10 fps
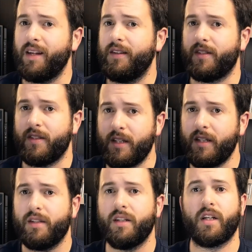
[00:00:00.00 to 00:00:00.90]
It is
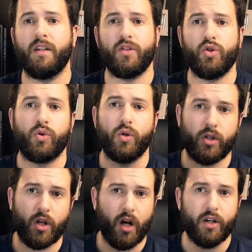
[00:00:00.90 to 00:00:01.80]
decent, gives you
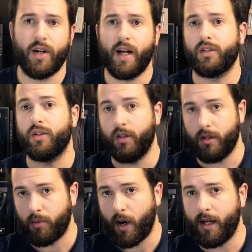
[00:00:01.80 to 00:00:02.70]
good contrast,
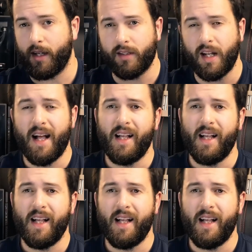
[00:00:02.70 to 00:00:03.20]
good brightness.